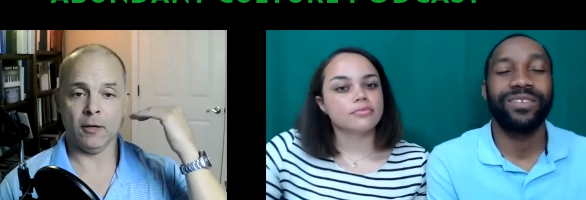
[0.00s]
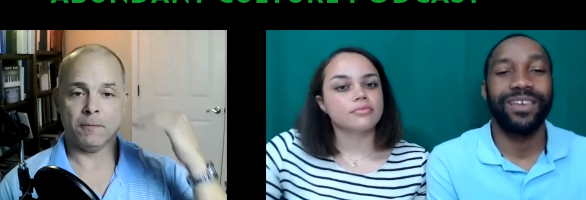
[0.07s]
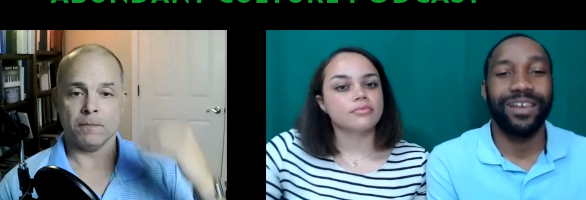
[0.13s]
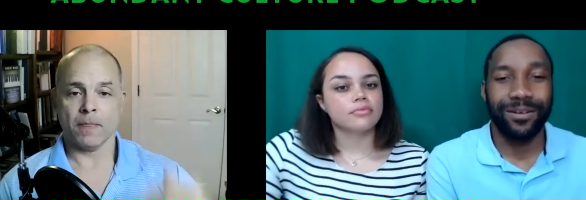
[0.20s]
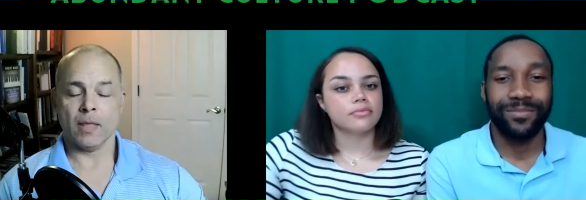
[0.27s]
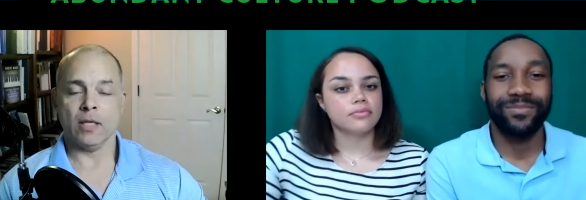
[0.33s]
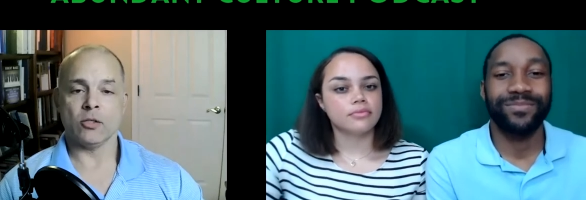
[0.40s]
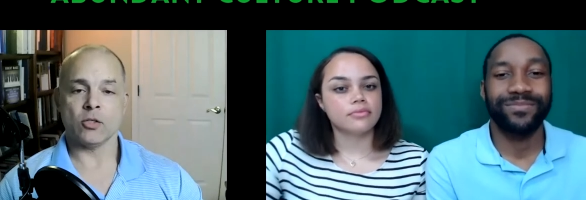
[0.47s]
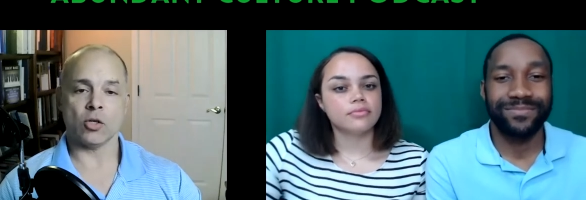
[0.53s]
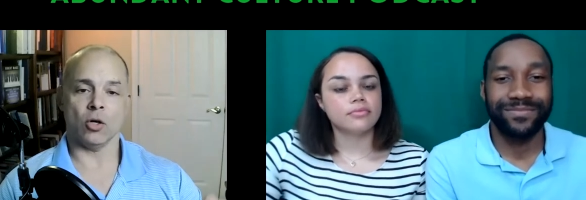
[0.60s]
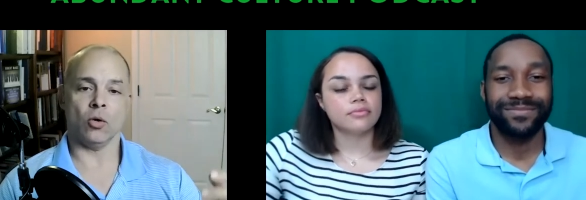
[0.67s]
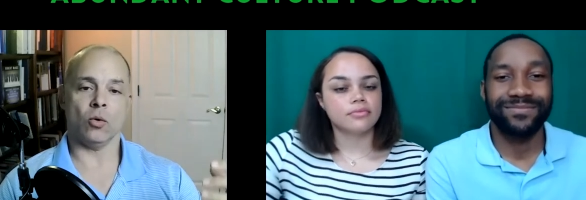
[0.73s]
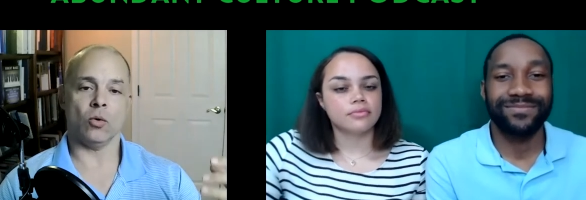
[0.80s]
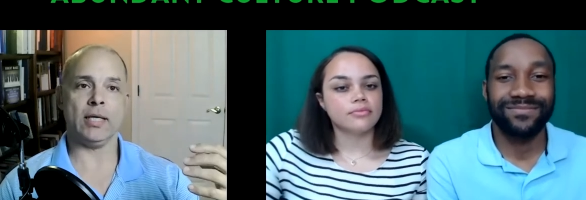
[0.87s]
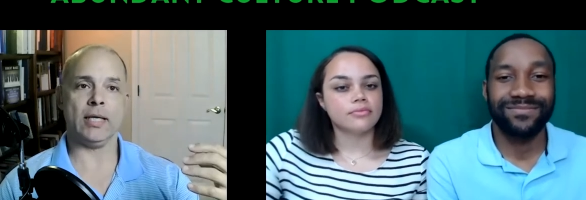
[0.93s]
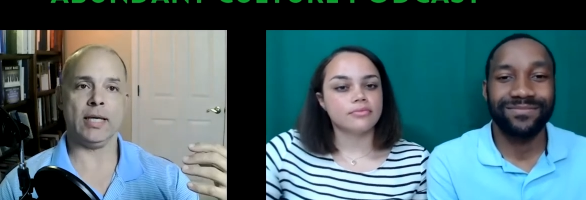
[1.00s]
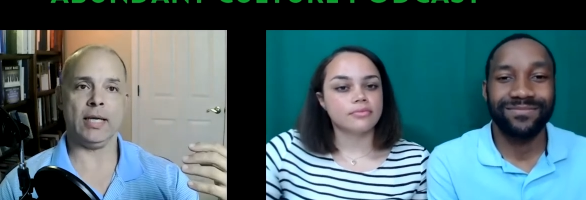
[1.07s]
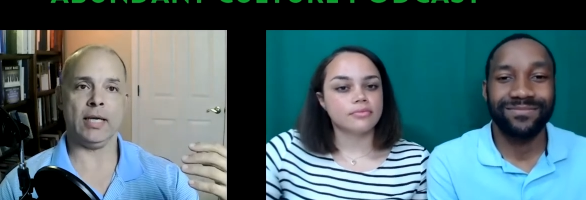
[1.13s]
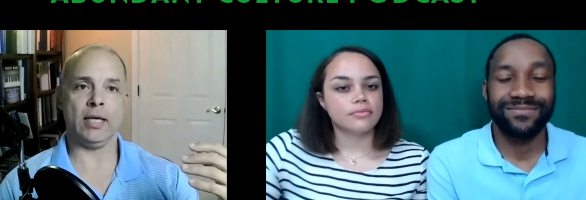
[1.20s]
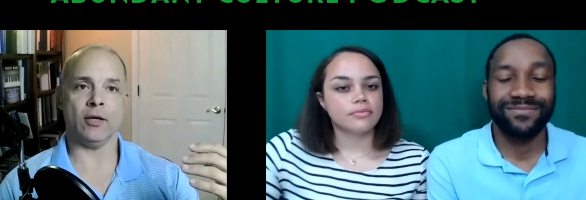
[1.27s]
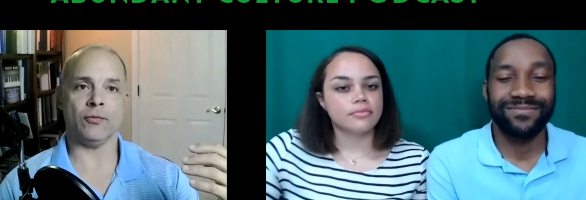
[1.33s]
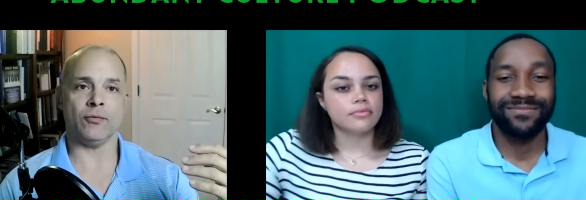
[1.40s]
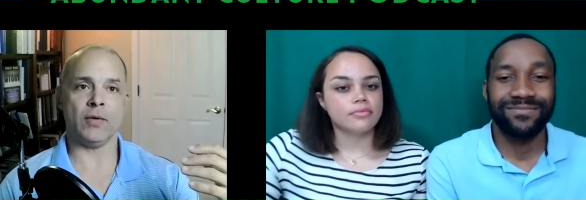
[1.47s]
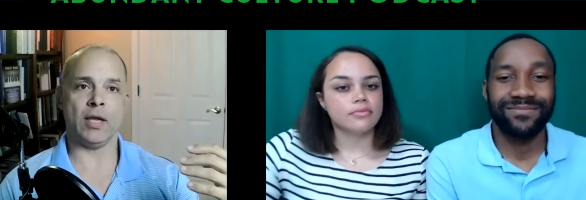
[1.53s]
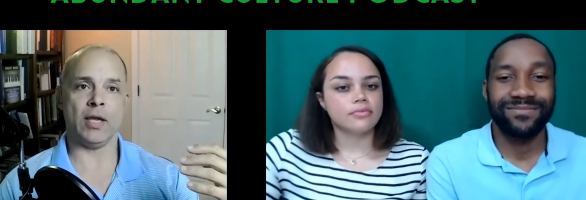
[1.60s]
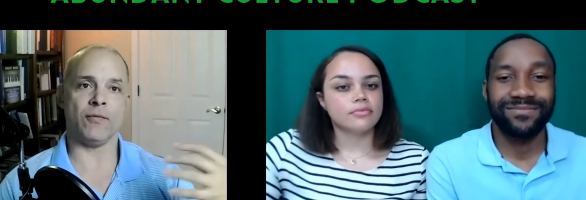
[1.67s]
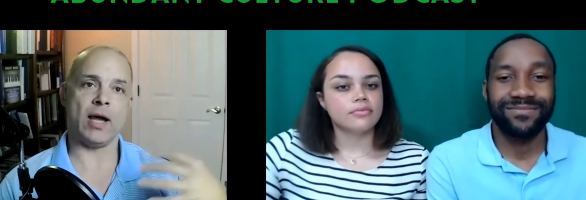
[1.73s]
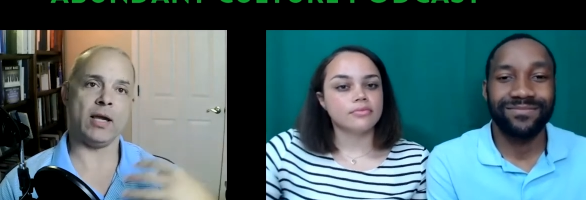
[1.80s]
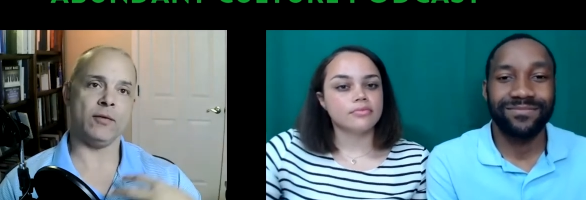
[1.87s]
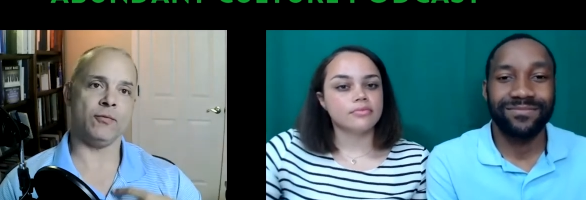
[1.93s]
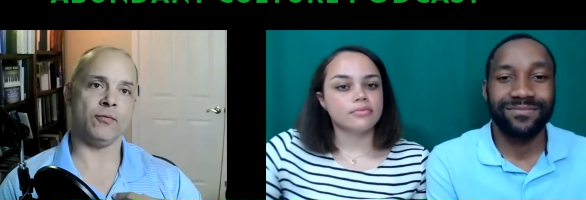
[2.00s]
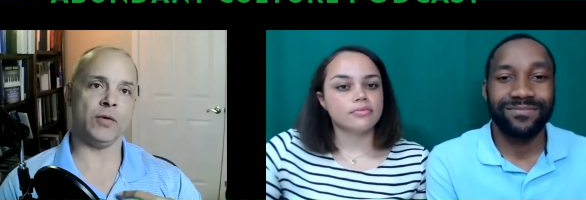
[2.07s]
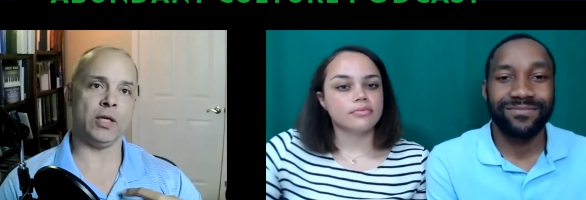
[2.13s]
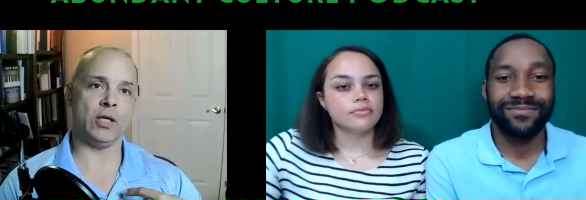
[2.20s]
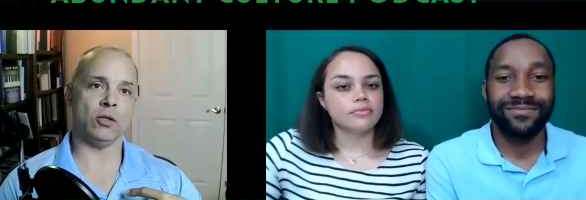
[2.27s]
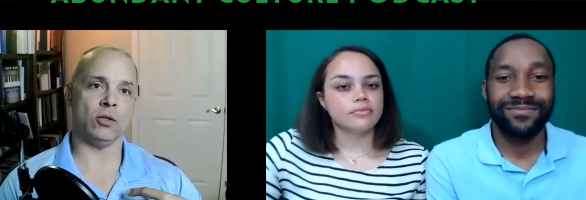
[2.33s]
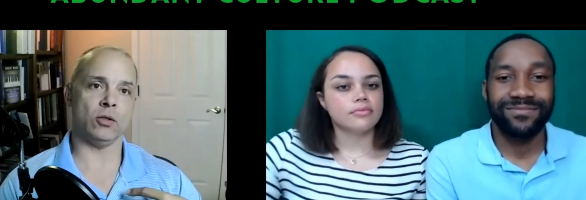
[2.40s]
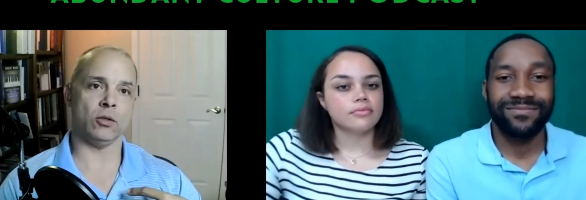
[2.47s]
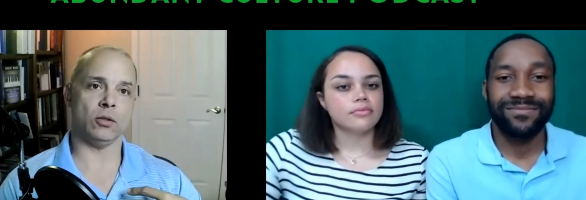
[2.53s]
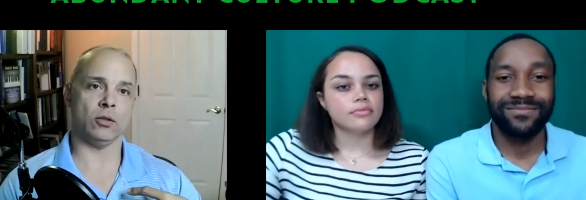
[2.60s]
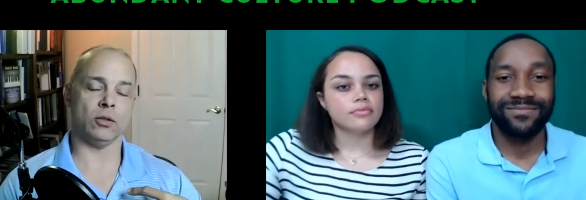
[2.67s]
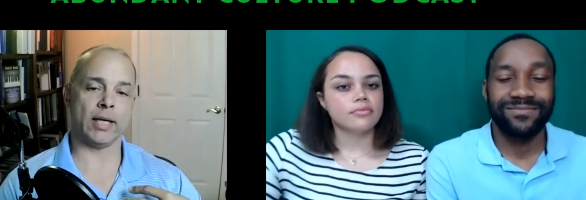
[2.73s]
Speaker 1: Yeah. So if if I feel